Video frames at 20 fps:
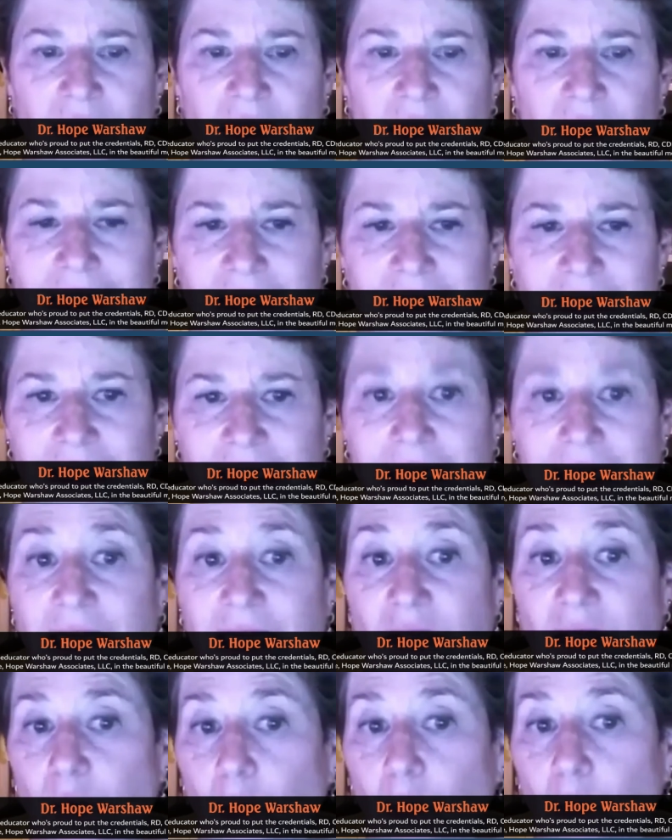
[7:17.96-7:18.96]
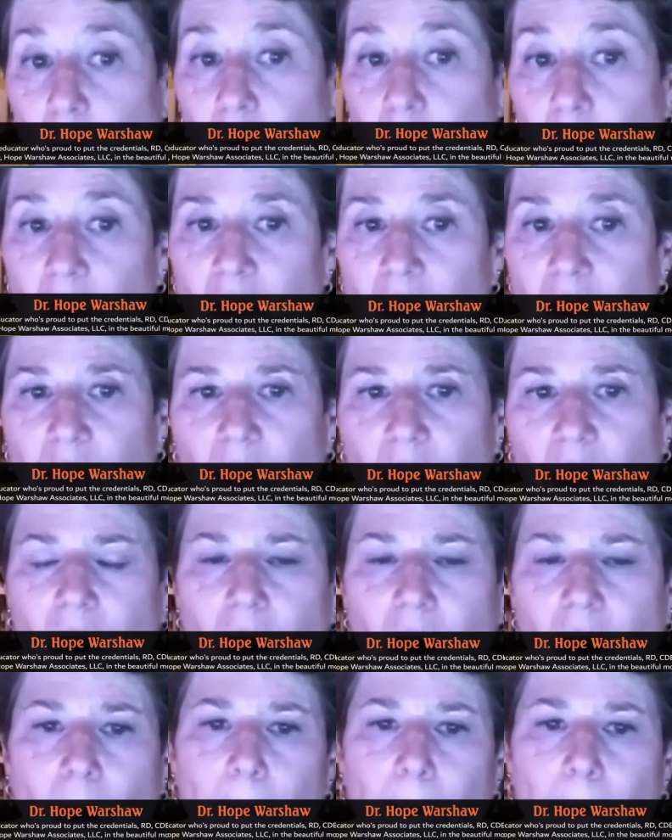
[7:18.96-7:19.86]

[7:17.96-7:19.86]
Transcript: In today's world where our